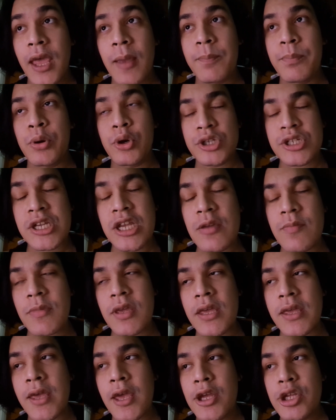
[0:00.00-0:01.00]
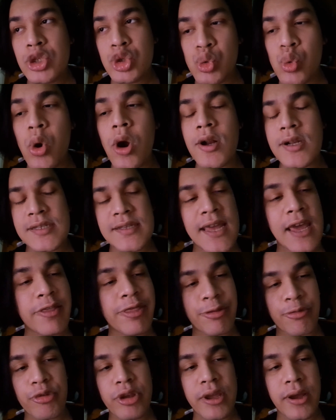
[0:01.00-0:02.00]
pushing me towards
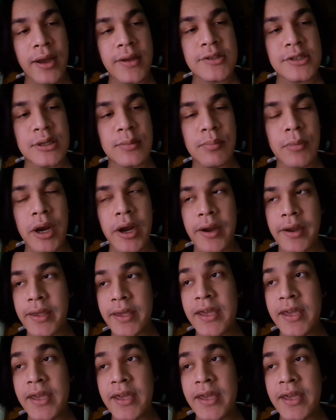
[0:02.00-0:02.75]
that 300 mark.